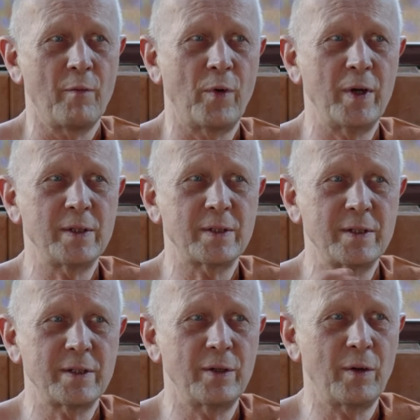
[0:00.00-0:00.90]
For
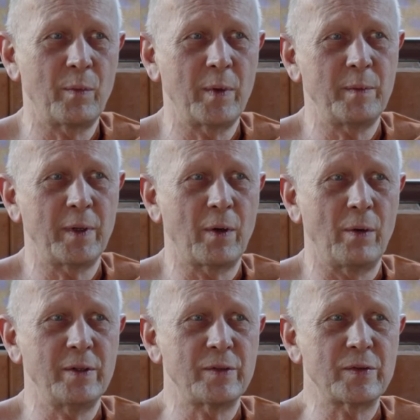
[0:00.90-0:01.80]
instance, you know, when we
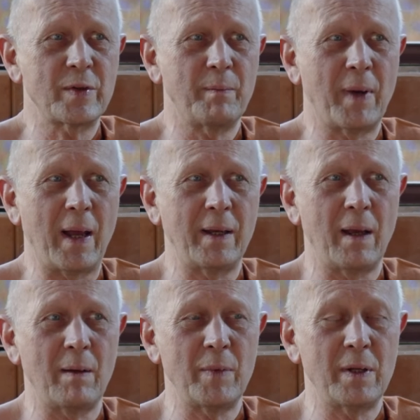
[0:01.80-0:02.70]
go into
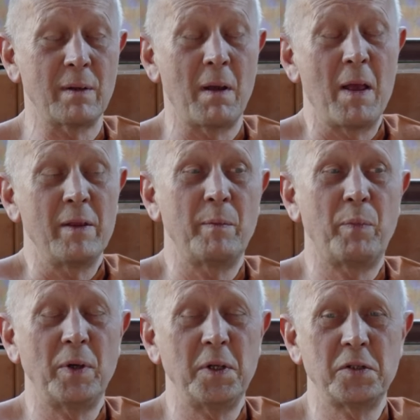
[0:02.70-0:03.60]
samadhi, I mean, the, the
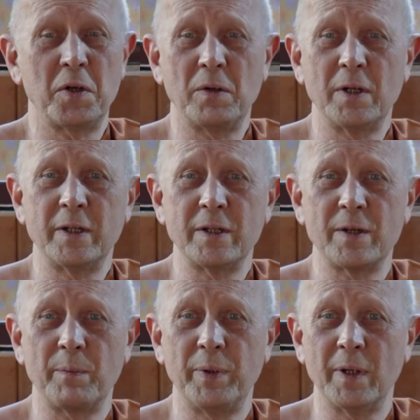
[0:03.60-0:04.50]
body slowly
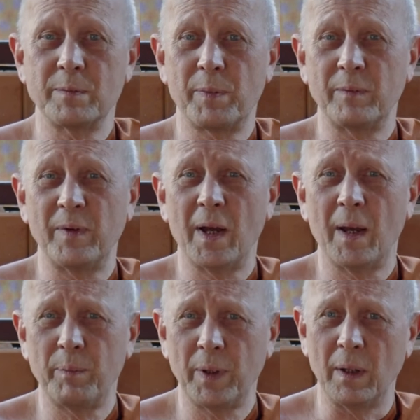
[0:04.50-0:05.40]
disappears, but we are
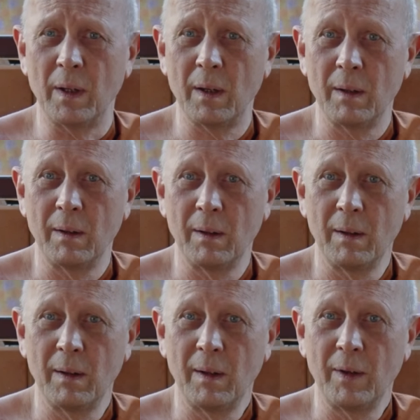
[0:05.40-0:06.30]
happy, yeah?
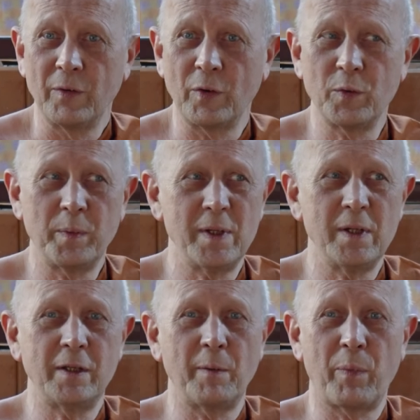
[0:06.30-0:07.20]
So do we
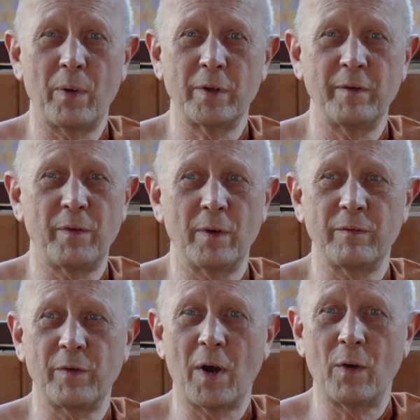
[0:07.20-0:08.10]
need the body for,
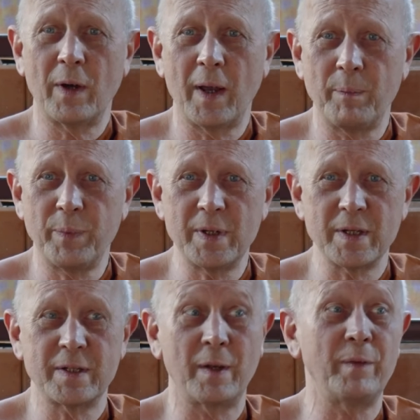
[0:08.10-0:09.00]
for our
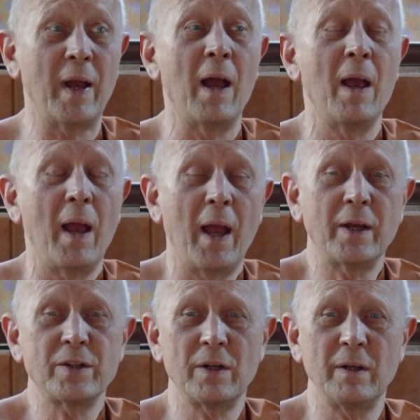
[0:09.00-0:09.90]
happiness, that we are
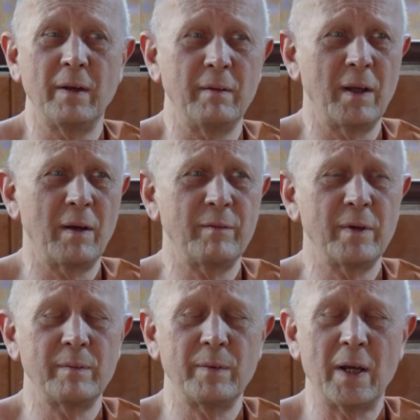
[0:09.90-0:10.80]
actually, yeah,
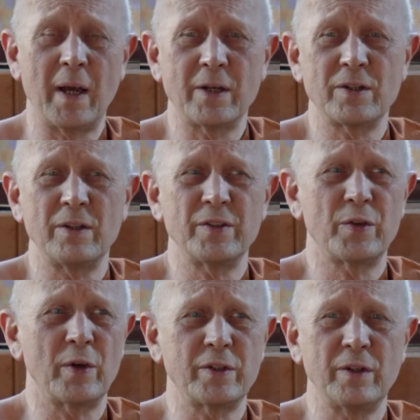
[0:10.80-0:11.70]
we, we are actually
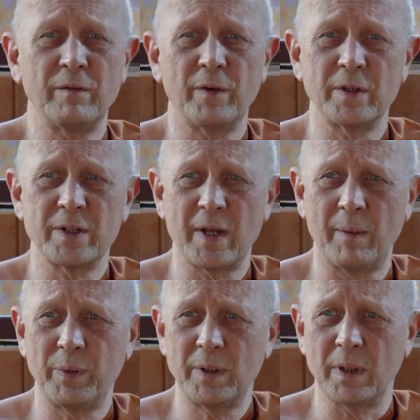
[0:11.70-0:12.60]
searching for this
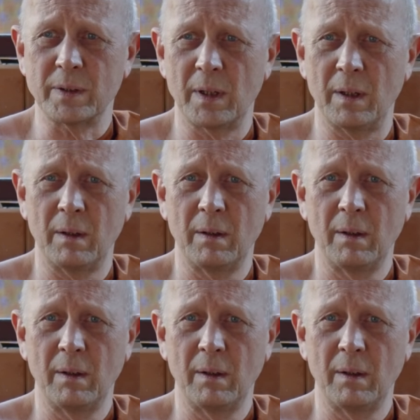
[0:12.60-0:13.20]
happiness, huh?